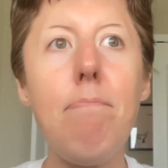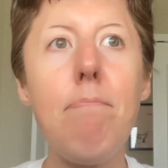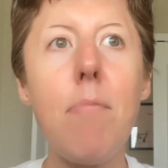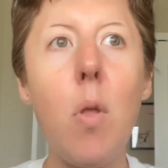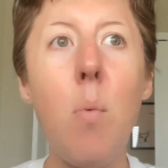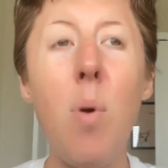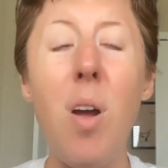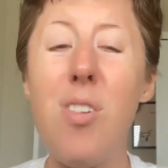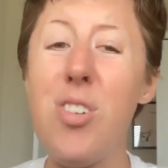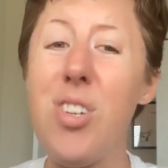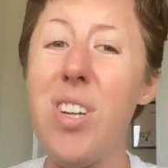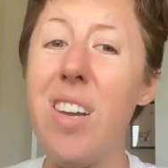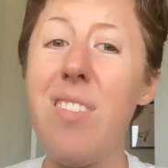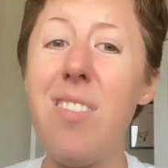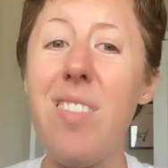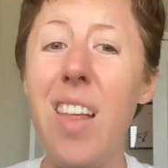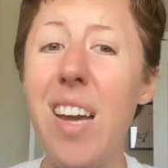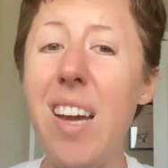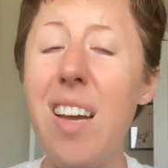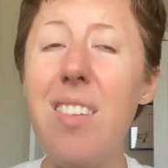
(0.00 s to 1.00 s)
which
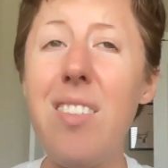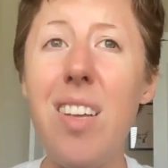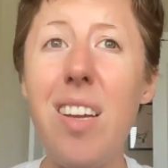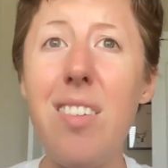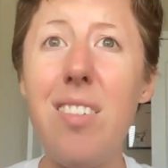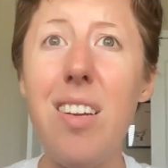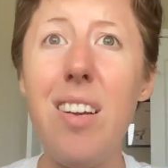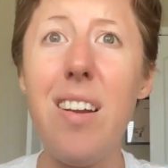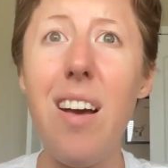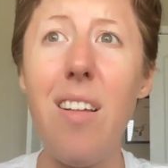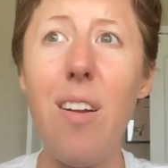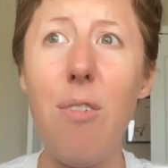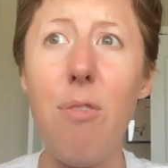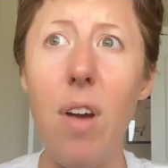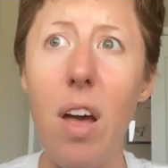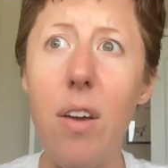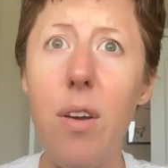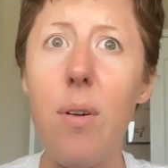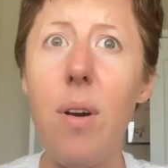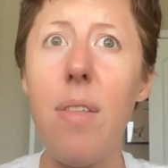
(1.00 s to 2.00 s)
is like a $60
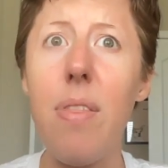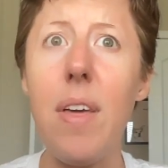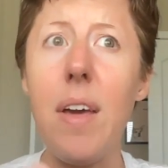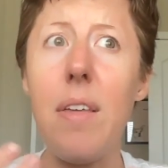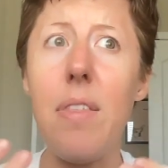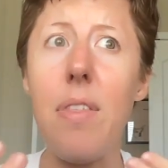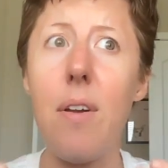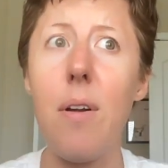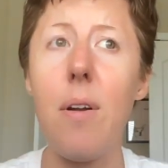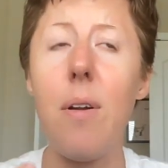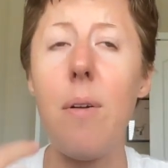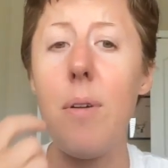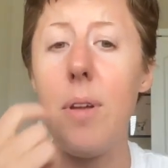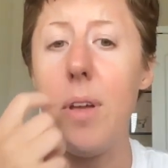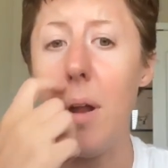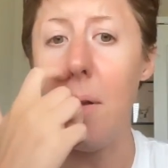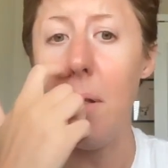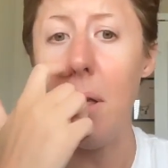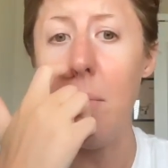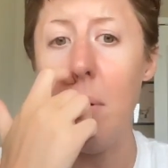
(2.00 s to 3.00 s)
value. I think their
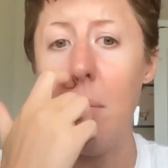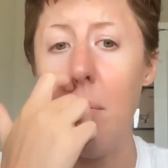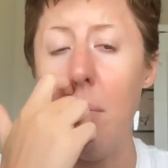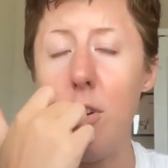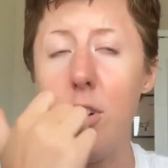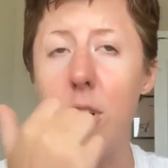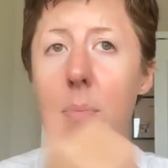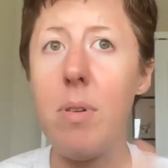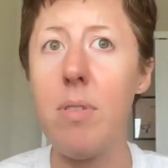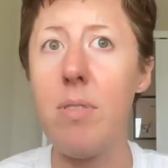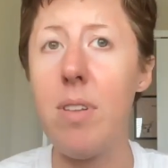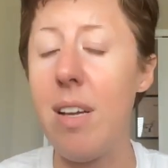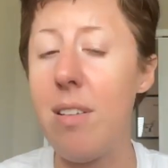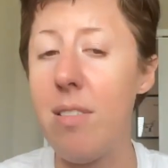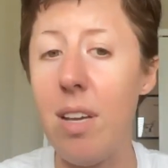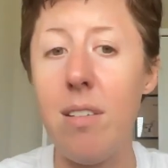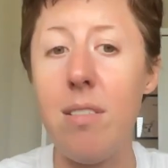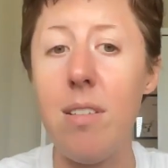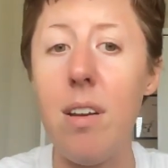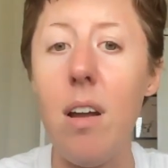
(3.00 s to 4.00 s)
yearly membership is like
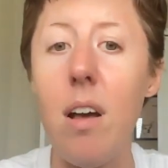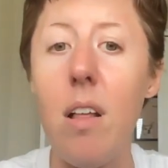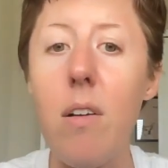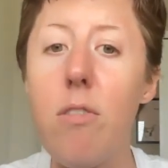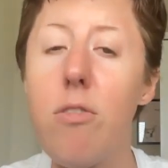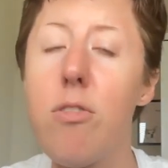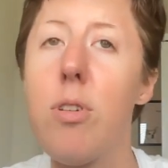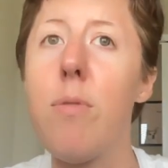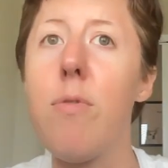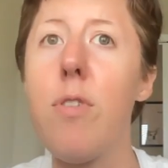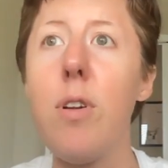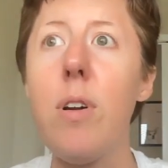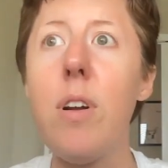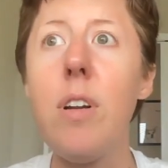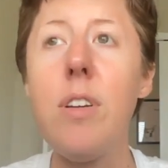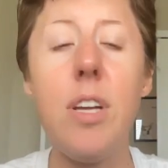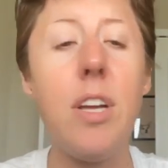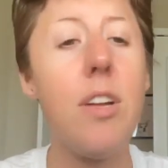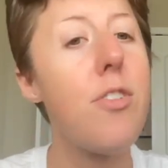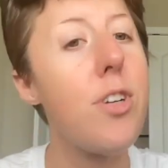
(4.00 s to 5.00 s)
$60. So if you're a
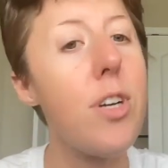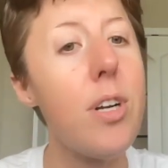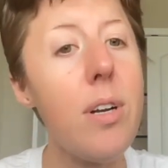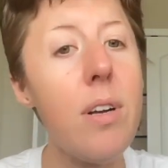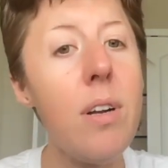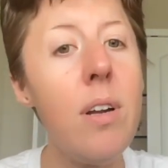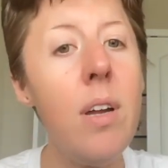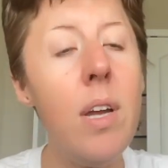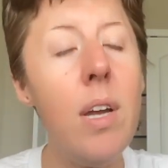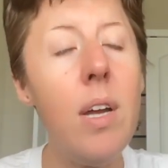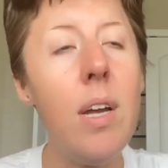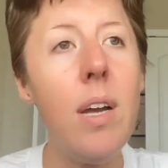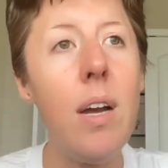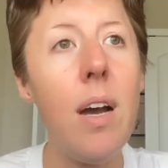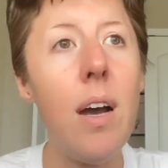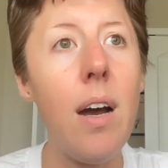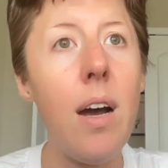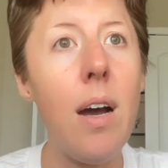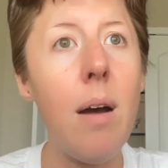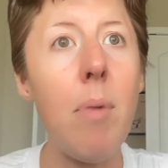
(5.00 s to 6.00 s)
teacher,
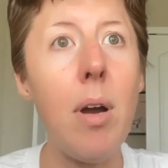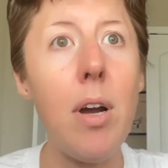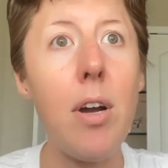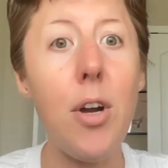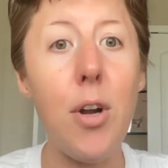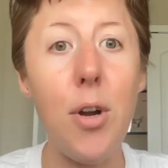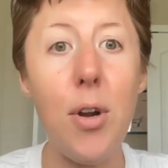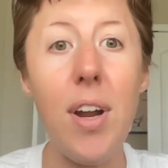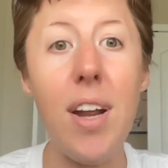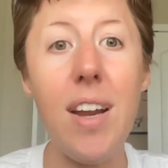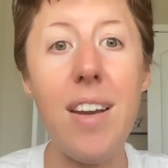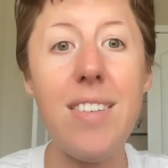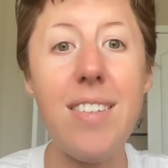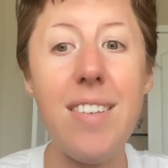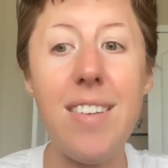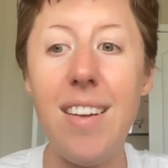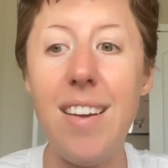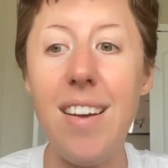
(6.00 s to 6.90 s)
a current